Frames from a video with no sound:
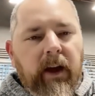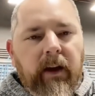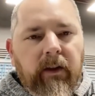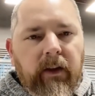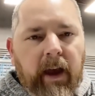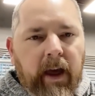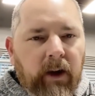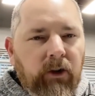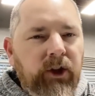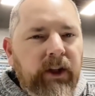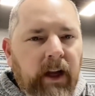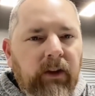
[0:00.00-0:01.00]
The
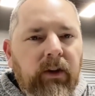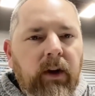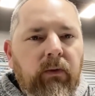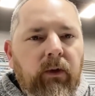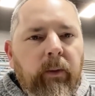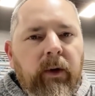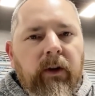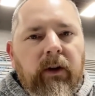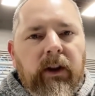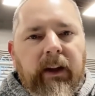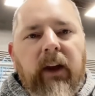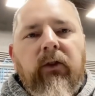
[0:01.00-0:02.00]
energy density from a
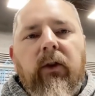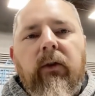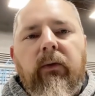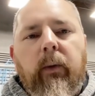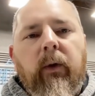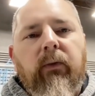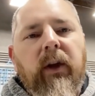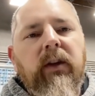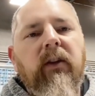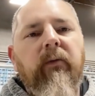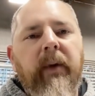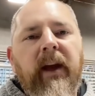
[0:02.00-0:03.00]
laser from a
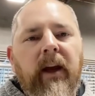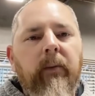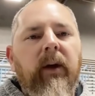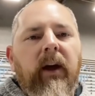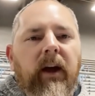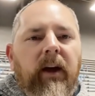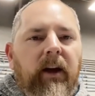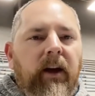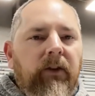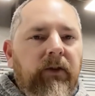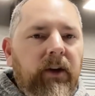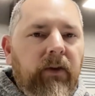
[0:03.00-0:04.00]
reflective beam
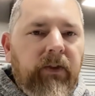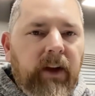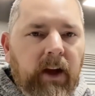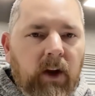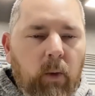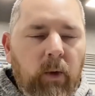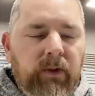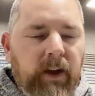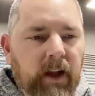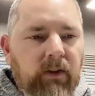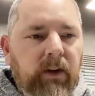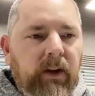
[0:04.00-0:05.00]
is enough to almost
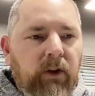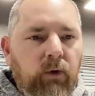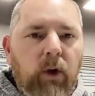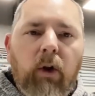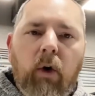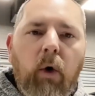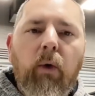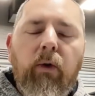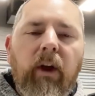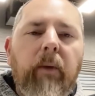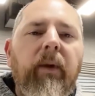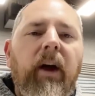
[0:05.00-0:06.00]
instantly drill a hole through
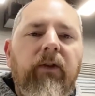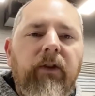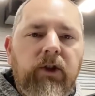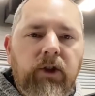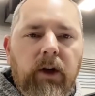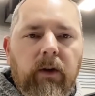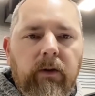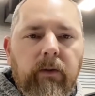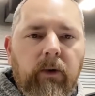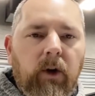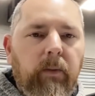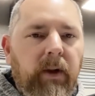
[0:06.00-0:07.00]
that plastic shield
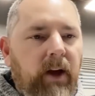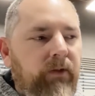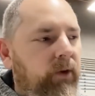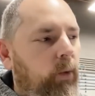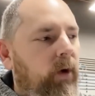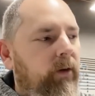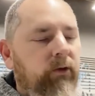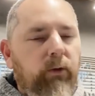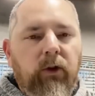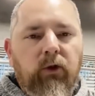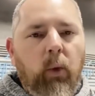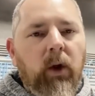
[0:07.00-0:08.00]
or a plastic
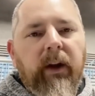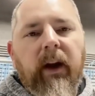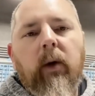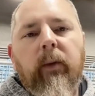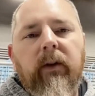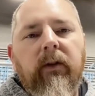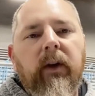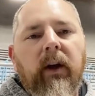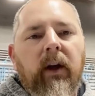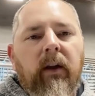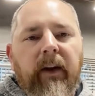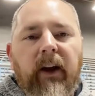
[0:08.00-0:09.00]
traditional welding helmet.
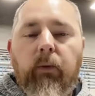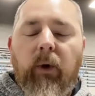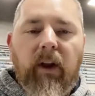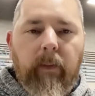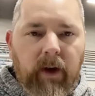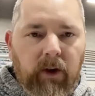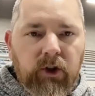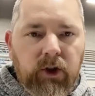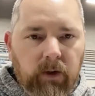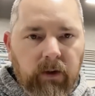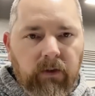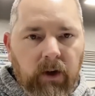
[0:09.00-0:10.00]
That's why that metal
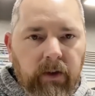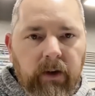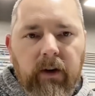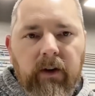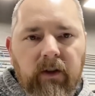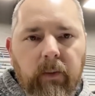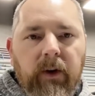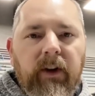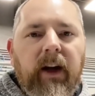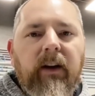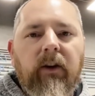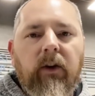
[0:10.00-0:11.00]
shield is on there, to
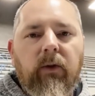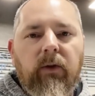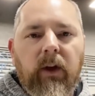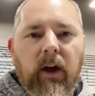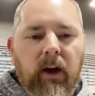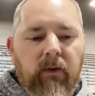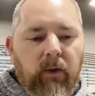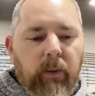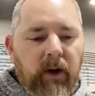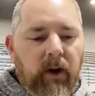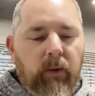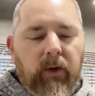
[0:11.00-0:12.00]
protect you from
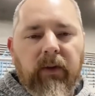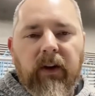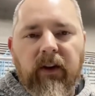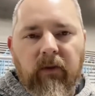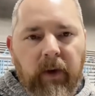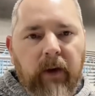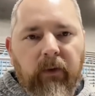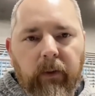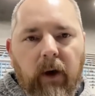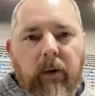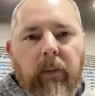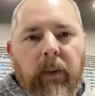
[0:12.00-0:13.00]
a reflective beam from
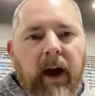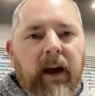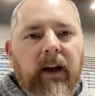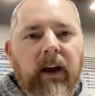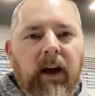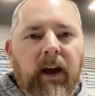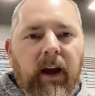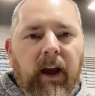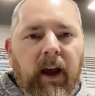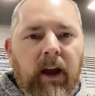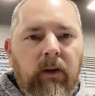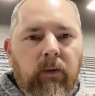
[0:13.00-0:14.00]
coming back.
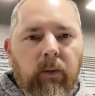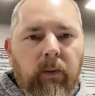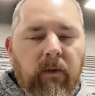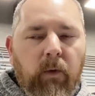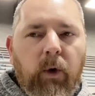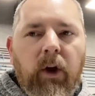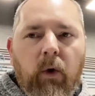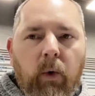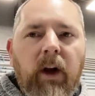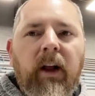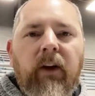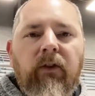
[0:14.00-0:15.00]
And before you
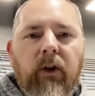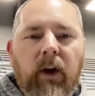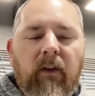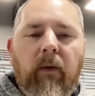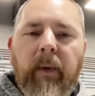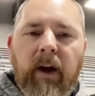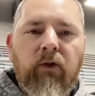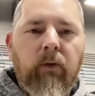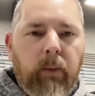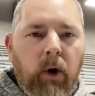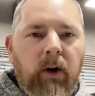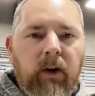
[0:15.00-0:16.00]
realize it, you'll have a major
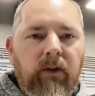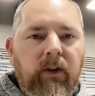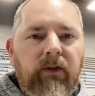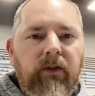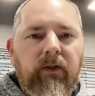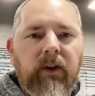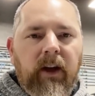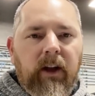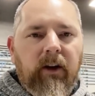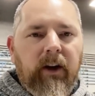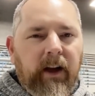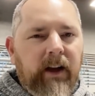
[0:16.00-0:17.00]
burn because
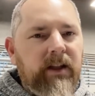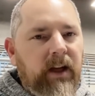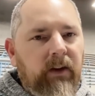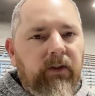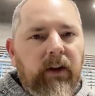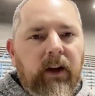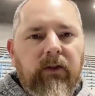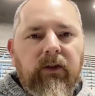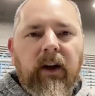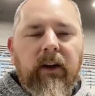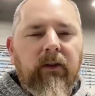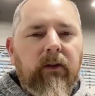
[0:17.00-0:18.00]
it's instant. It's
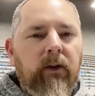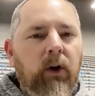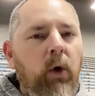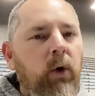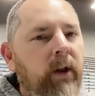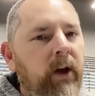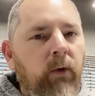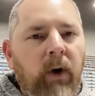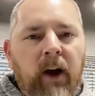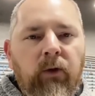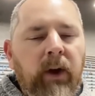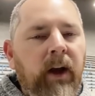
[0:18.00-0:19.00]
not slowly,
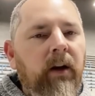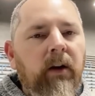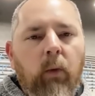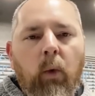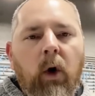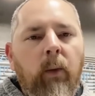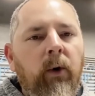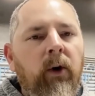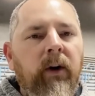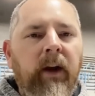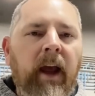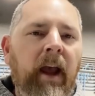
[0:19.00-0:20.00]
gradually getting warmer
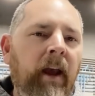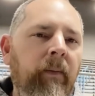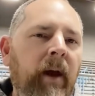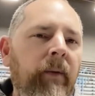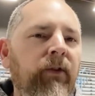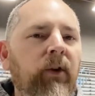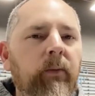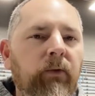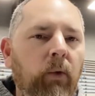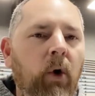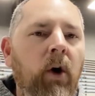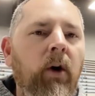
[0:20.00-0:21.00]
and hey, maybe something's
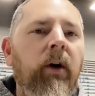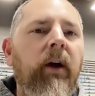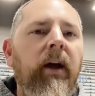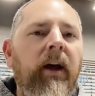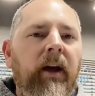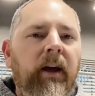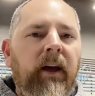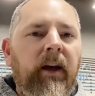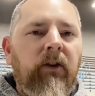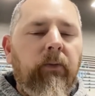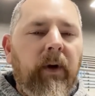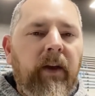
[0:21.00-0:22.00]
wrong.
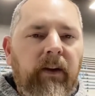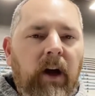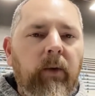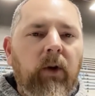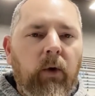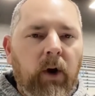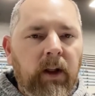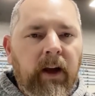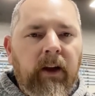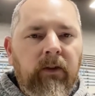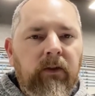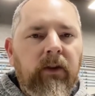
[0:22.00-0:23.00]
It's by the time you
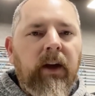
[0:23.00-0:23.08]
realize,